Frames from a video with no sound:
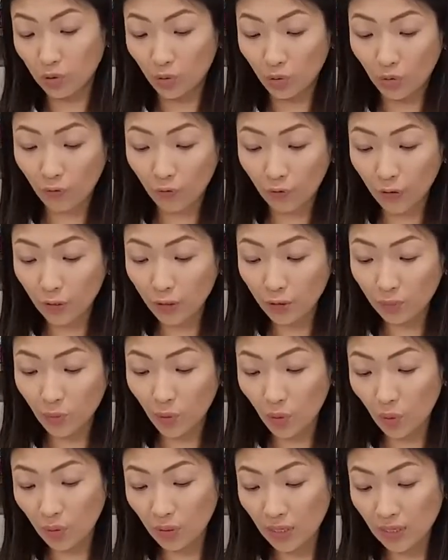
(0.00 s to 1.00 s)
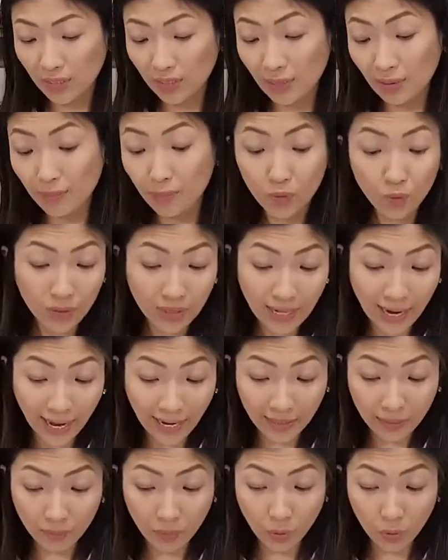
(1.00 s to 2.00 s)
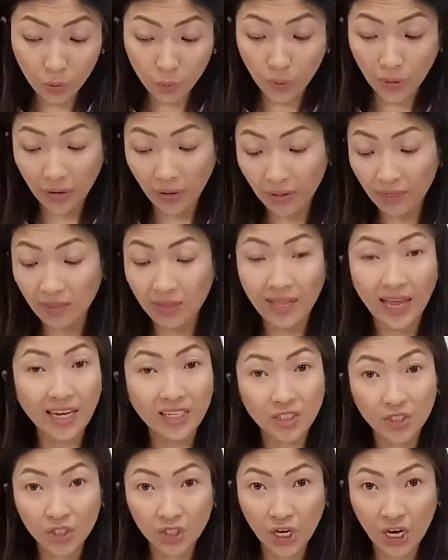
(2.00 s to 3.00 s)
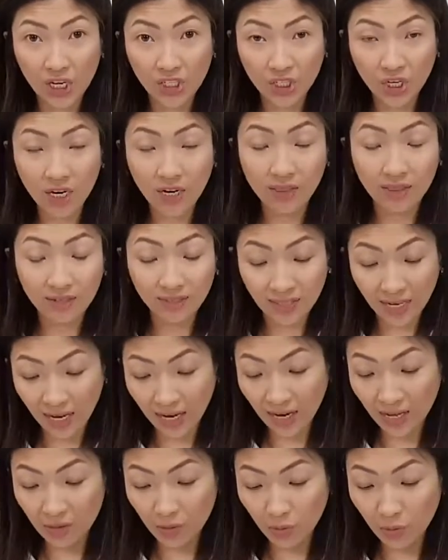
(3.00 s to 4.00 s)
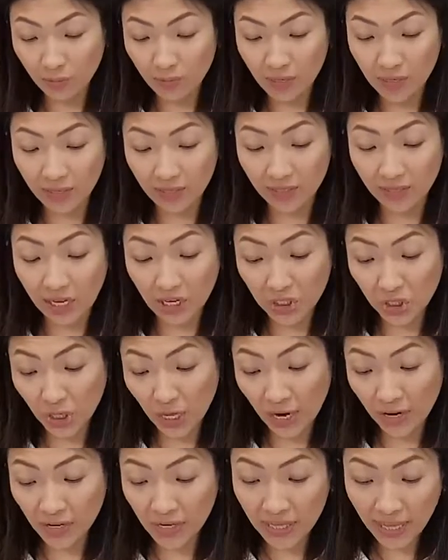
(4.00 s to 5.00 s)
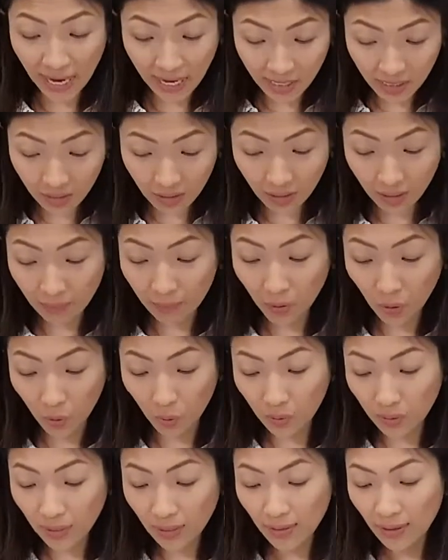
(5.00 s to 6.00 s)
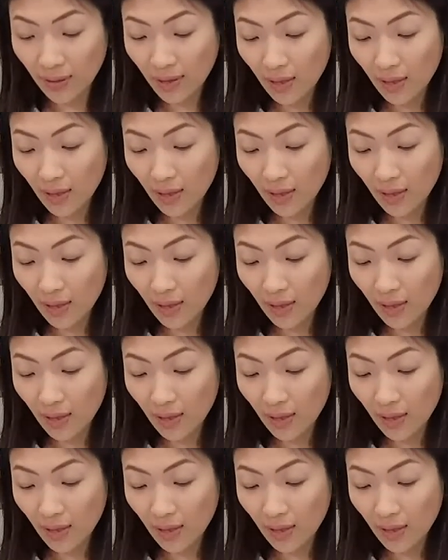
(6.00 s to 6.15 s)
So the first mode is the mood light mode, wherein the lights are changing. The second will be the stationary light mode.